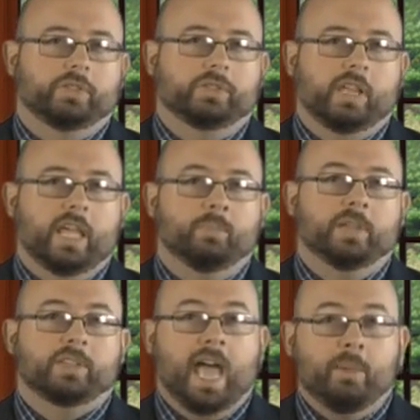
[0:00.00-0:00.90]
the
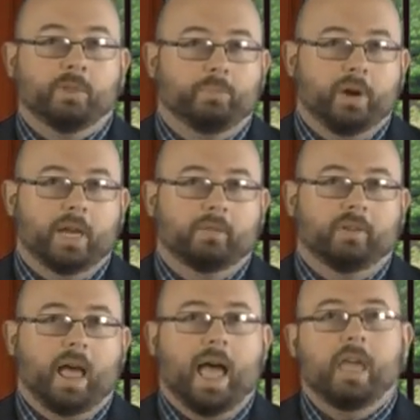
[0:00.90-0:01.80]
statements, "I am the bread of
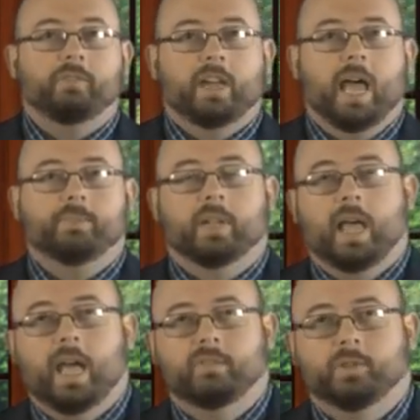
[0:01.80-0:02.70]
life" and "I am the
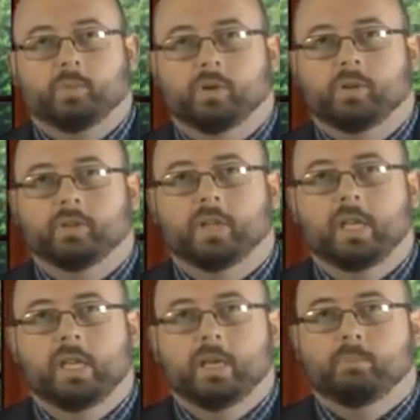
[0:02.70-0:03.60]
light of the world."
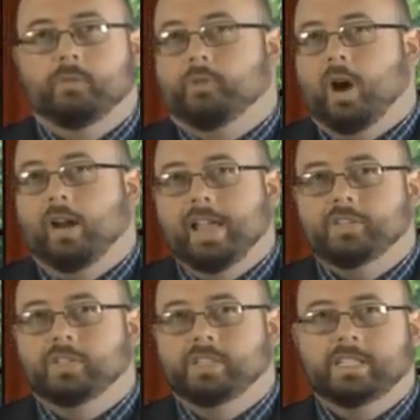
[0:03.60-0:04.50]
But for our
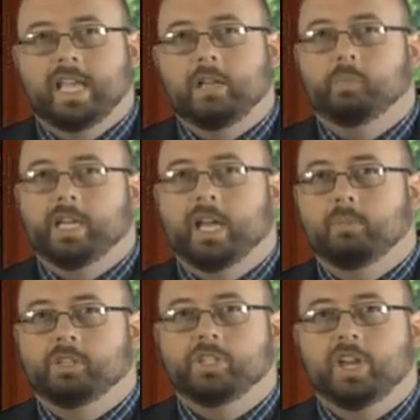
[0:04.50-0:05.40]
lesson today, we
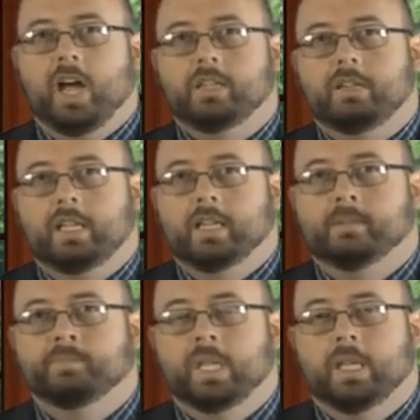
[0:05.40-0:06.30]
come to John
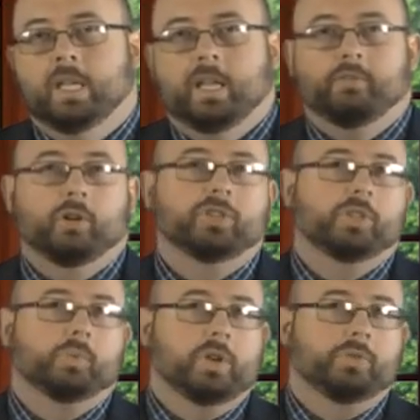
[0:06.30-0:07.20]
10, in
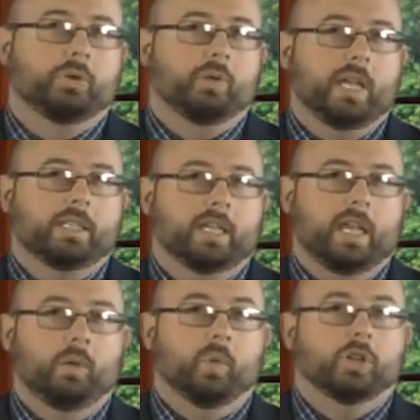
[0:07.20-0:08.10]
verses 1 through
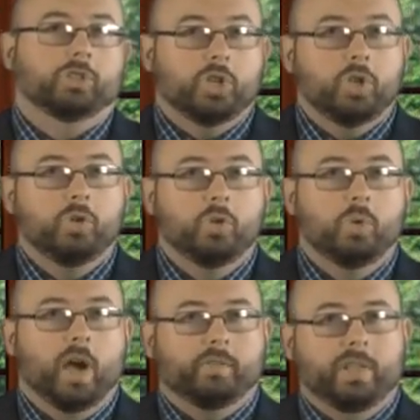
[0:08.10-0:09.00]
18, where
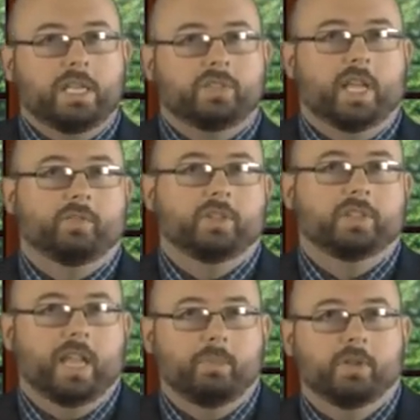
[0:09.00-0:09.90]
two of these seven
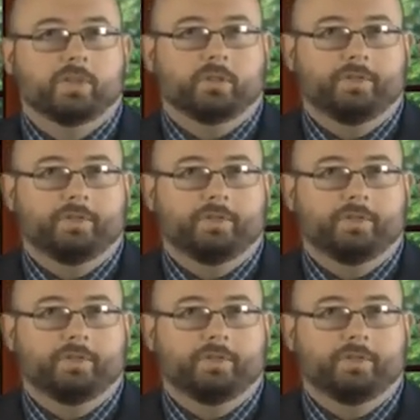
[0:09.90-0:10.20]
statements are